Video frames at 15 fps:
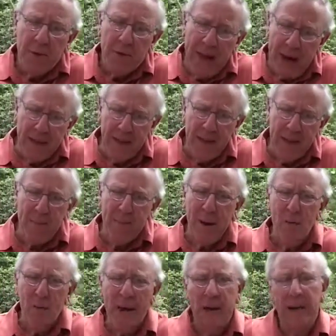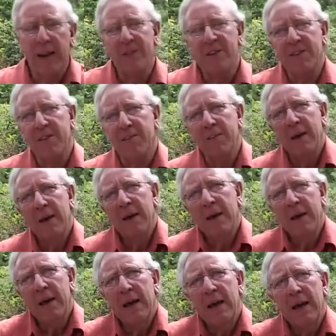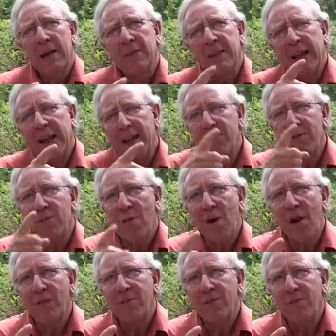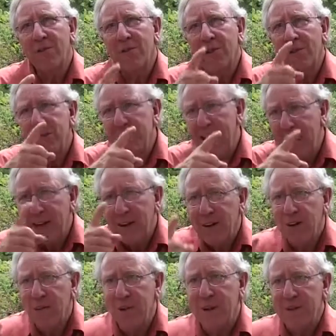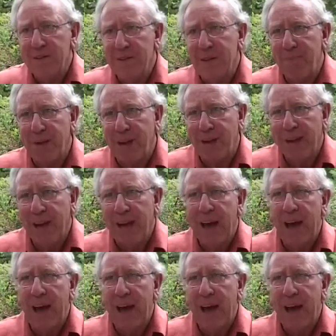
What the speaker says: The other thing about relativism is that it gives rise to the second twin sibling,